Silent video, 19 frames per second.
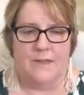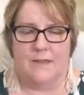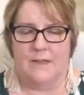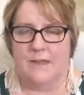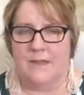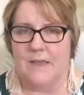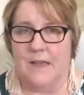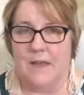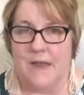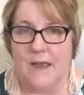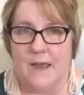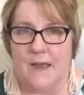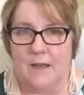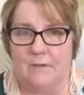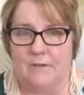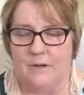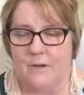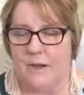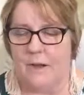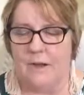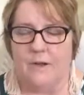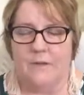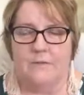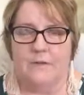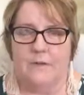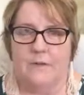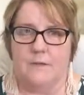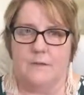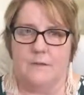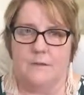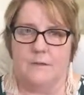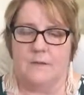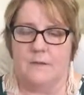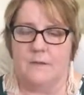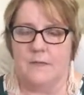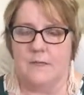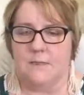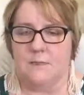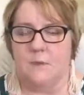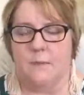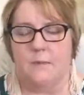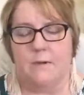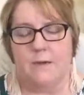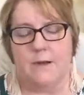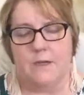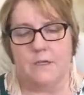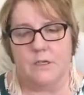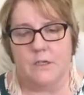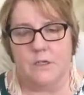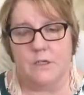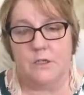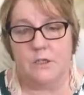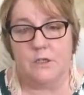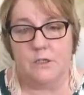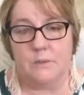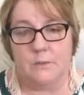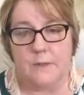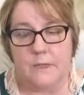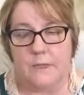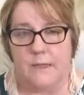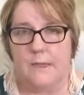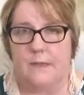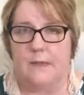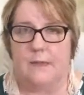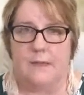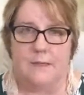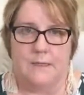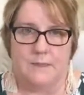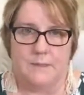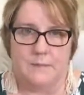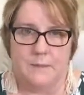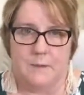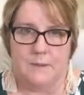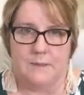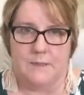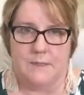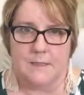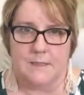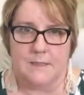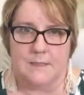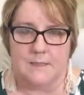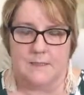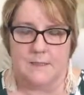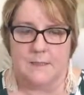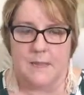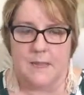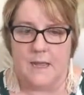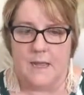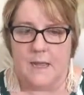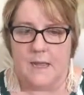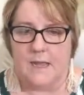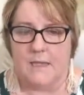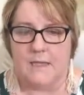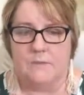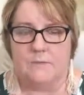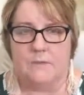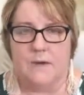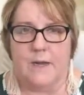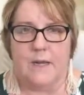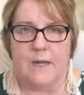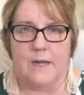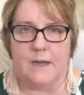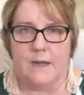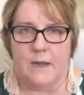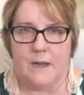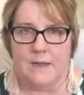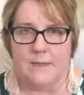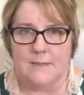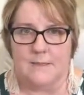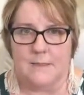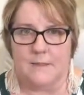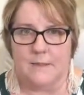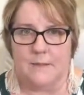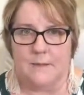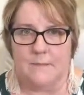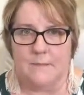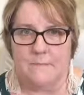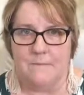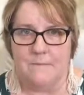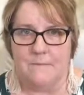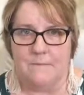get out, any of those sorts of things. What we're actually doing in these processes is recognizing them,